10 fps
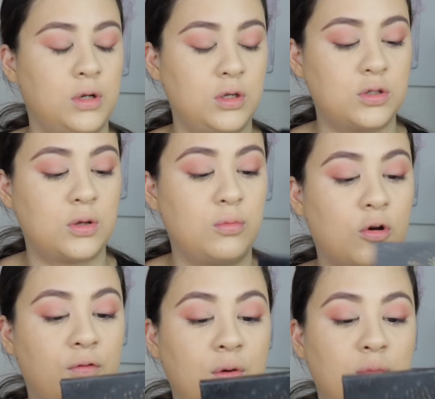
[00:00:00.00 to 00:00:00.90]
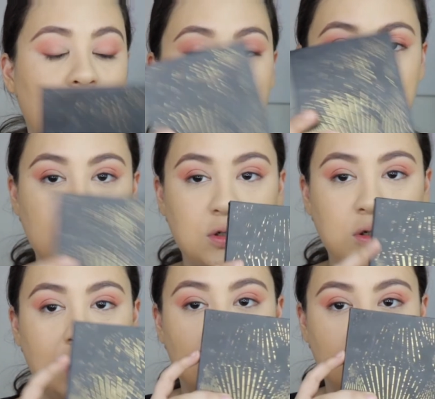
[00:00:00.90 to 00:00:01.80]
gonna use the Morphe bronzer.
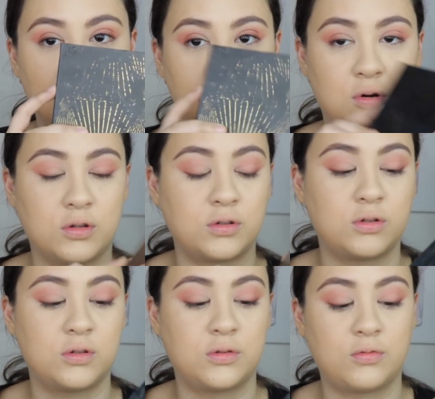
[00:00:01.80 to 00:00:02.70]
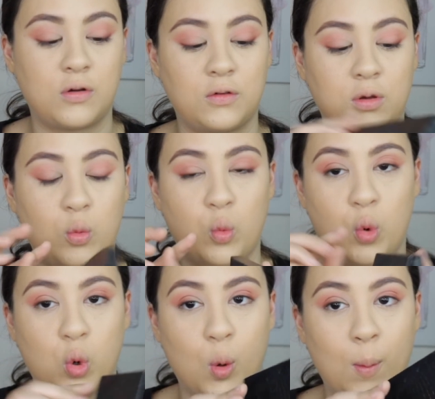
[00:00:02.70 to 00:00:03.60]
I love this bronzer. It's very
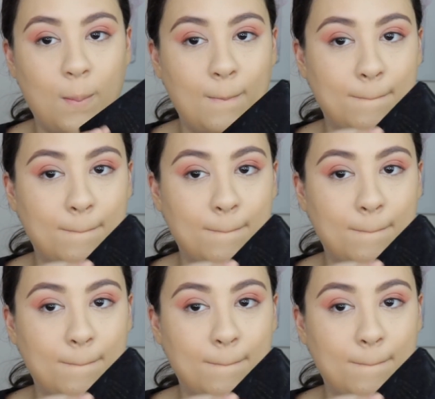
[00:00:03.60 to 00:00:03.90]
warm.